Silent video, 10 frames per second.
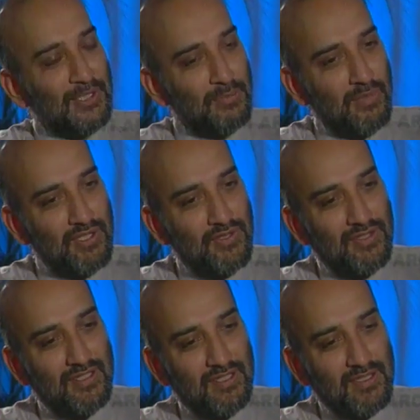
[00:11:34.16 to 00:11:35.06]
You
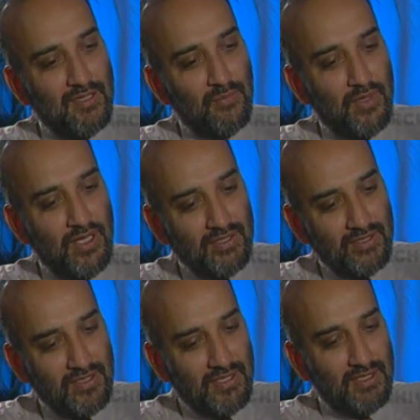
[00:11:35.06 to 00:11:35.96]
mentioned uh, somewhere
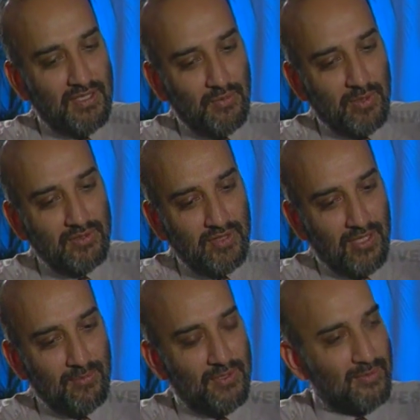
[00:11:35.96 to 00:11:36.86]
that, that, that when you
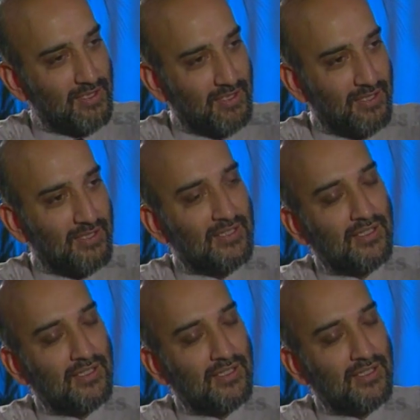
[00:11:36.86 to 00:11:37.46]
came to India